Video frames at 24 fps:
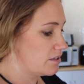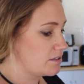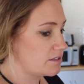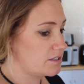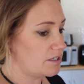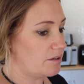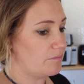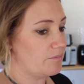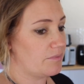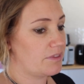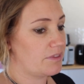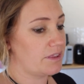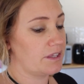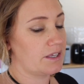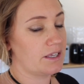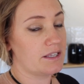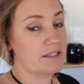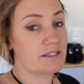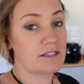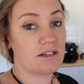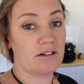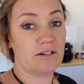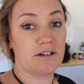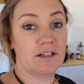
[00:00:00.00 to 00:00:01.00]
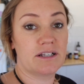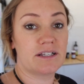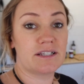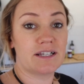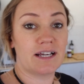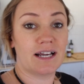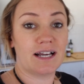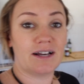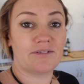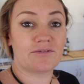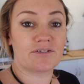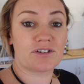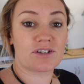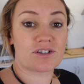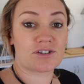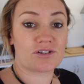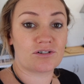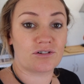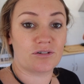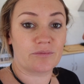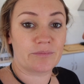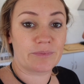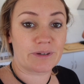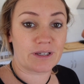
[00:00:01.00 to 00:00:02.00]
Something is going to have to
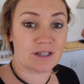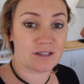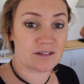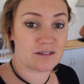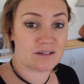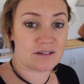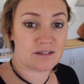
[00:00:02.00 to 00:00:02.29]
stop because